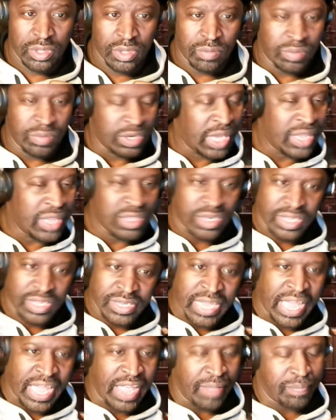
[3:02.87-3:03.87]
But other than
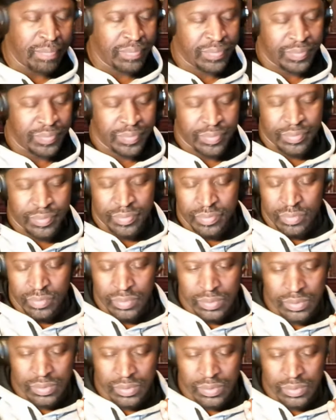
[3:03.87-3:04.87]
that,
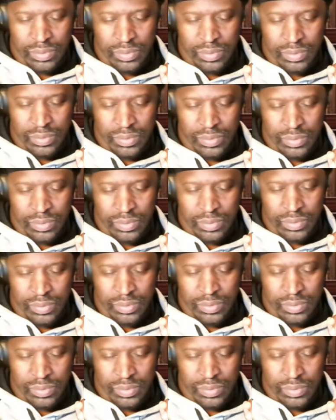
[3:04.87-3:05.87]
I want the
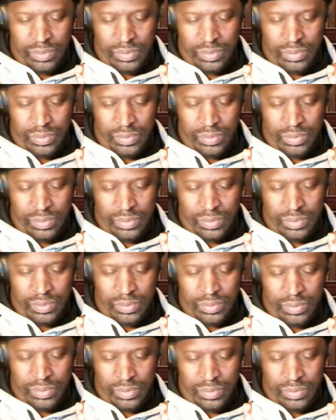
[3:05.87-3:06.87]
brother to have
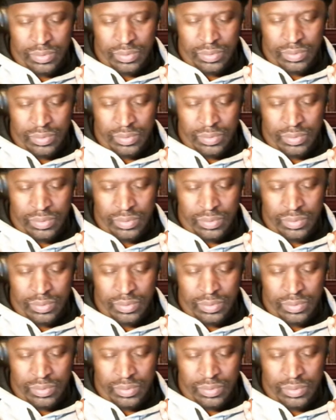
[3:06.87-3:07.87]
success,
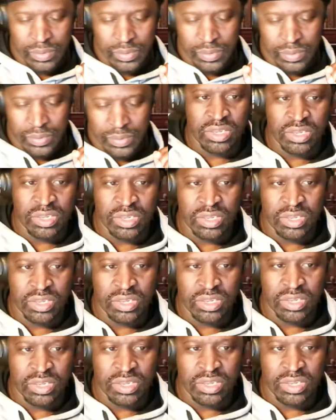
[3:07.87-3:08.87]
especially
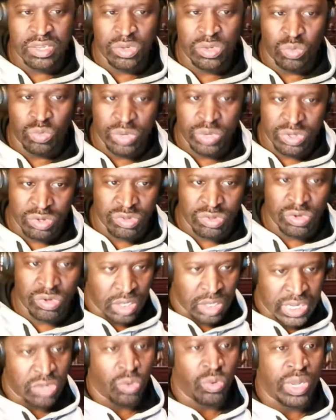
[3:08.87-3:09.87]
when things the
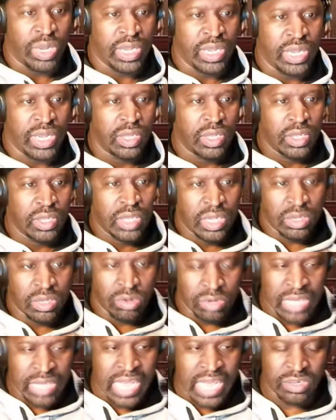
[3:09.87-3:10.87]
legal way
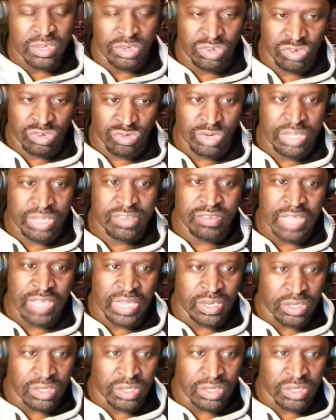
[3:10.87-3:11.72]
and you're not in the street selling